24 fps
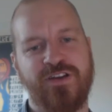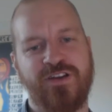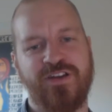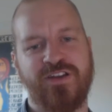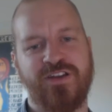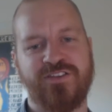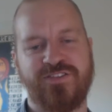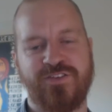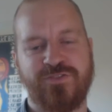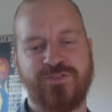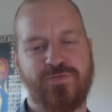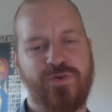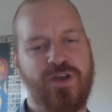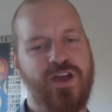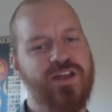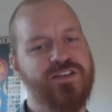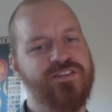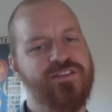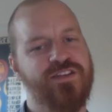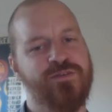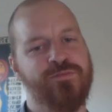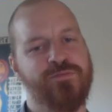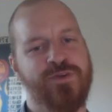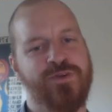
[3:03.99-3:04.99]
since we
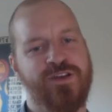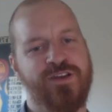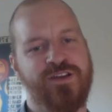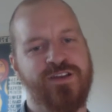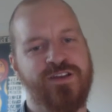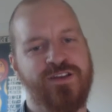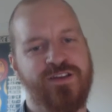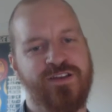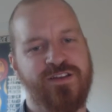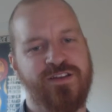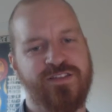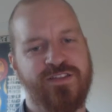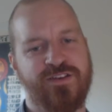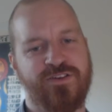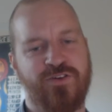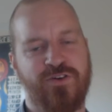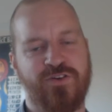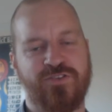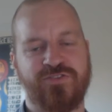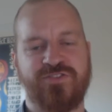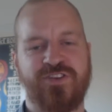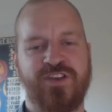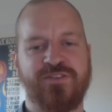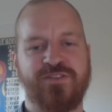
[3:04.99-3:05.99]
had them in the
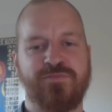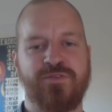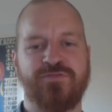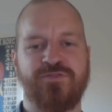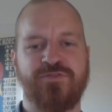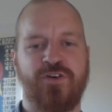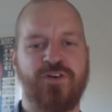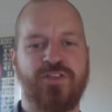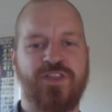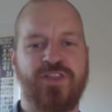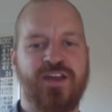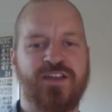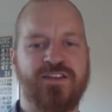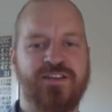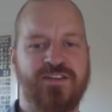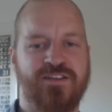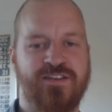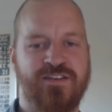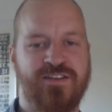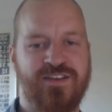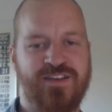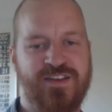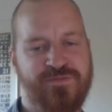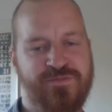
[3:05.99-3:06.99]
core set before that
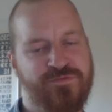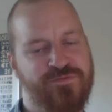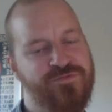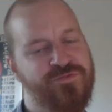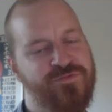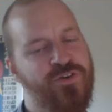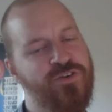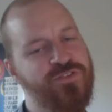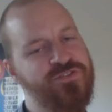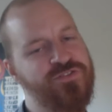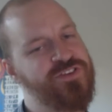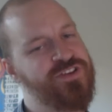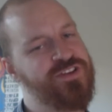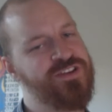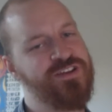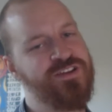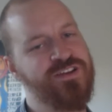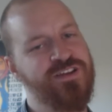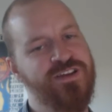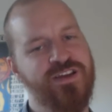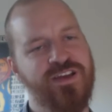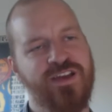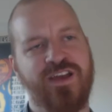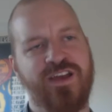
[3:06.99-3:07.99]
in
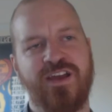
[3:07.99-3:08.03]
M14.